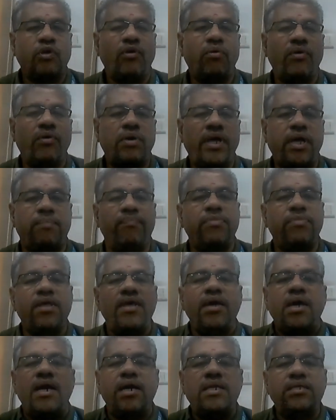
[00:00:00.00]
Okay,
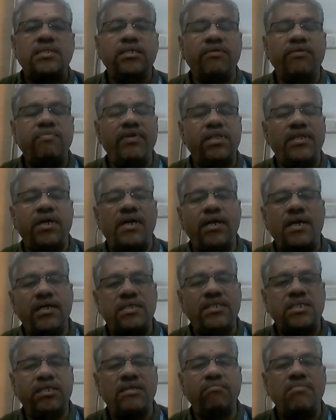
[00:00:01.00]
it is given
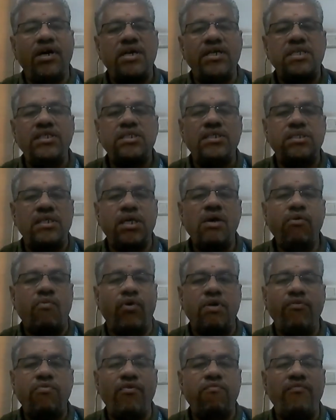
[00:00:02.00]
that sigma is
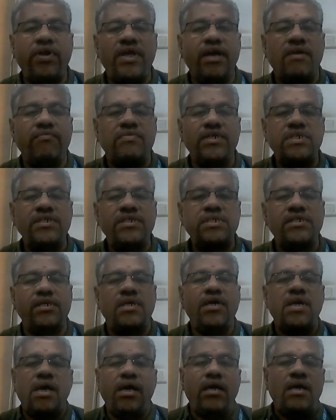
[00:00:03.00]
150 hours
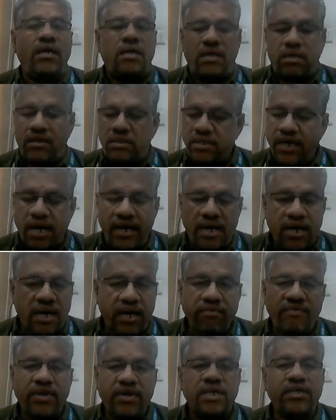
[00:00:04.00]
standard
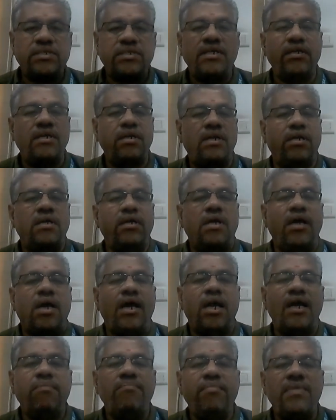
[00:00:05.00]
deviation,
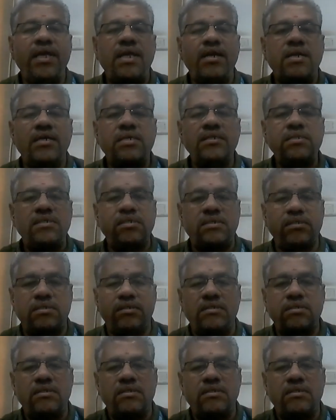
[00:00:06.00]
and mean is